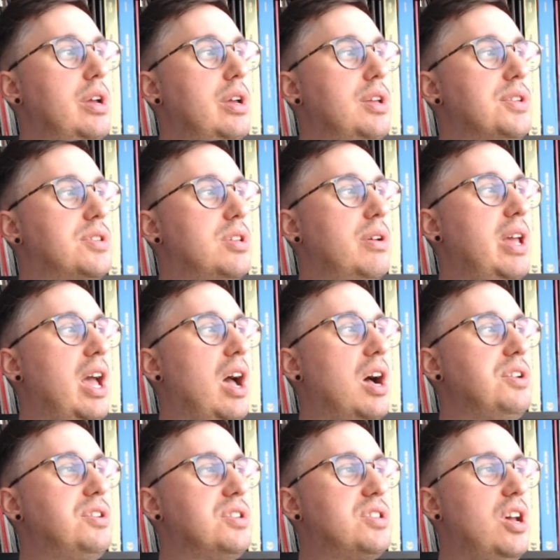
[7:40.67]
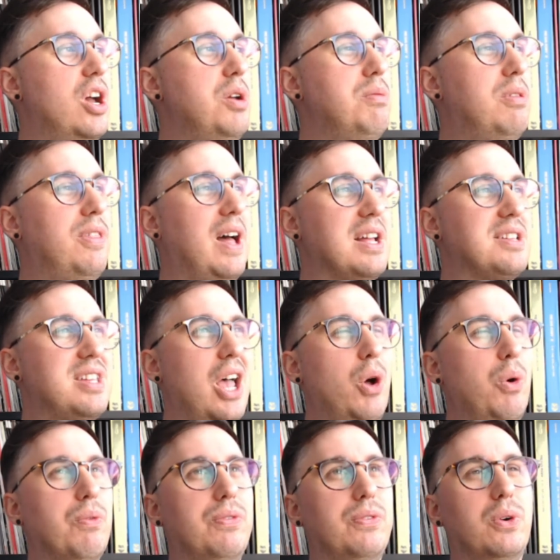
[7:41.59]
So yeah, I just hope that that's
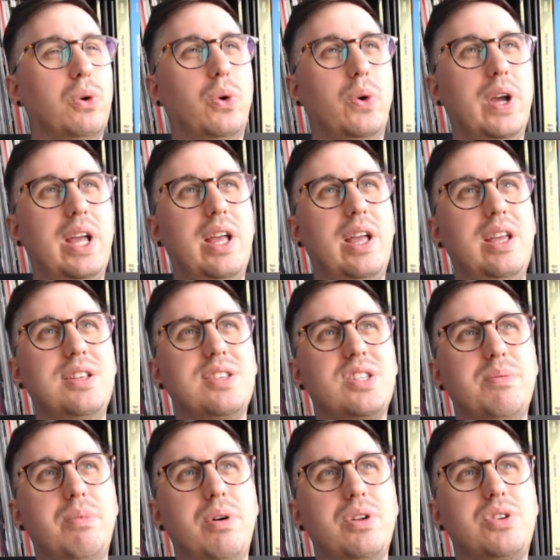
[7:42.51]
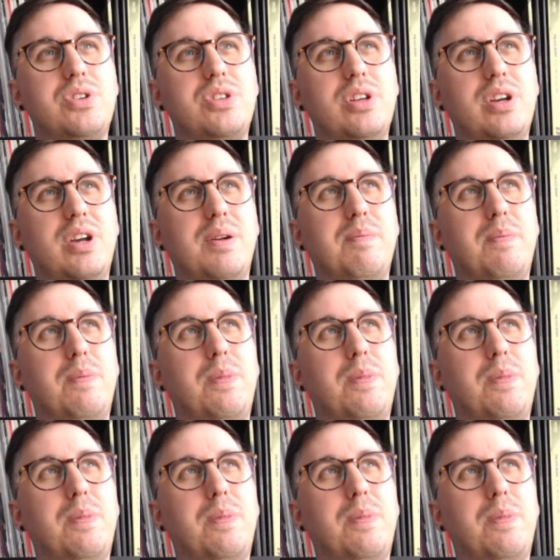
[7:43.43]
helpful in so much that